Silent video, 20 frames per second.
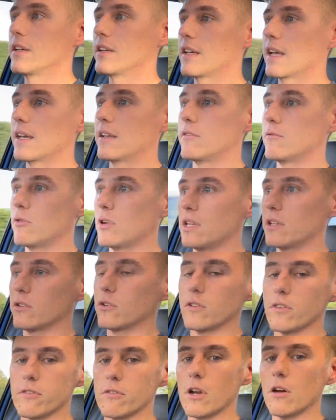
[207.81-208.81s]
getting really
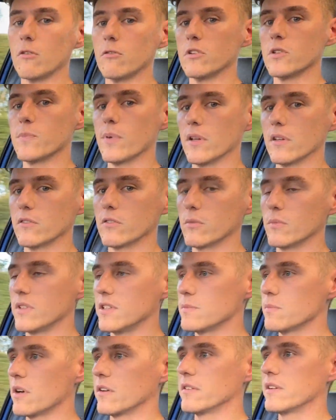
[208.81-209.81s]
good throttle response from
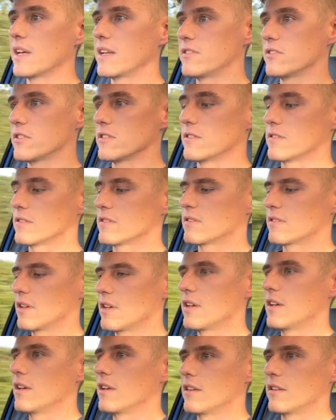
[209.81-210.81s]
these modern engines,
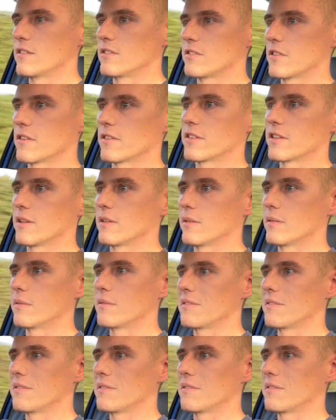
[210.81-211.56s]
there's something